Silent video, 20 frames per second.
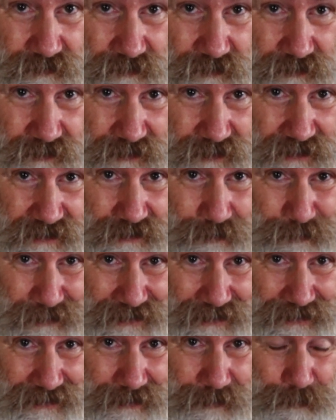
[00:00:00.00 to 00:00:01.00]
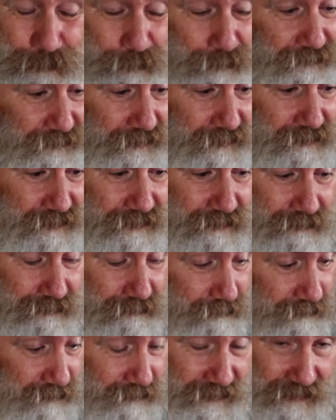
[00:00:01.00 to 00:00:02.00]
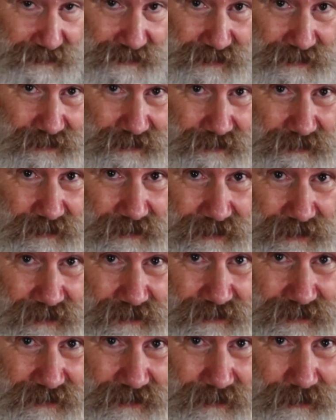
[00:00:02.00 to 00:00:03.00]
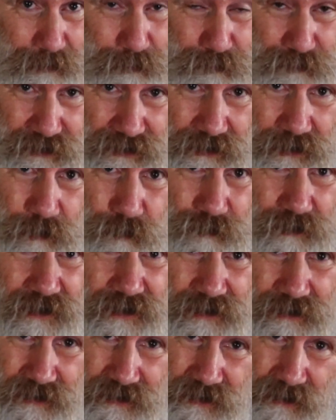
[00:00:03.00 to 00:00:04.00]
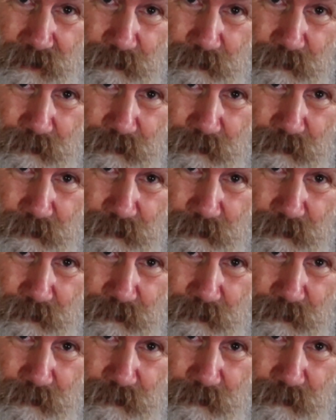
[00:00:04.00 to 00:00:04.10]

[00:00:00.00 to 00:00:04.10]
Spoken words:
another bag exactly like that, but only